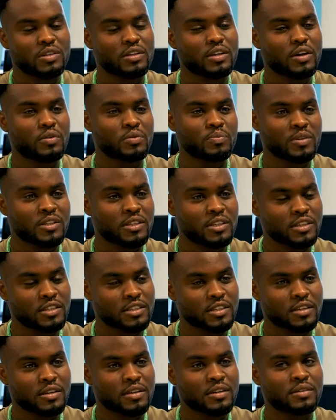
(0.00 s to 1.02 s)
Uh, my
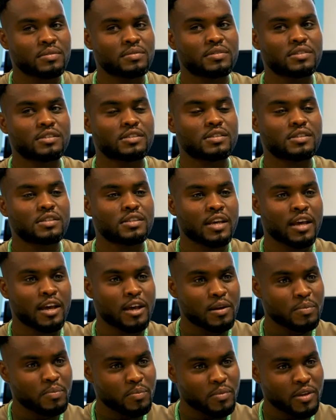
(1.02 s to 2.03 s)
teacher, they
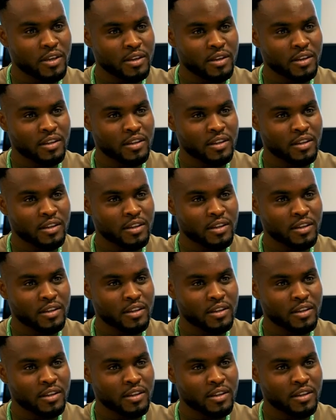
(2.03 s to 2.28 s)
help me,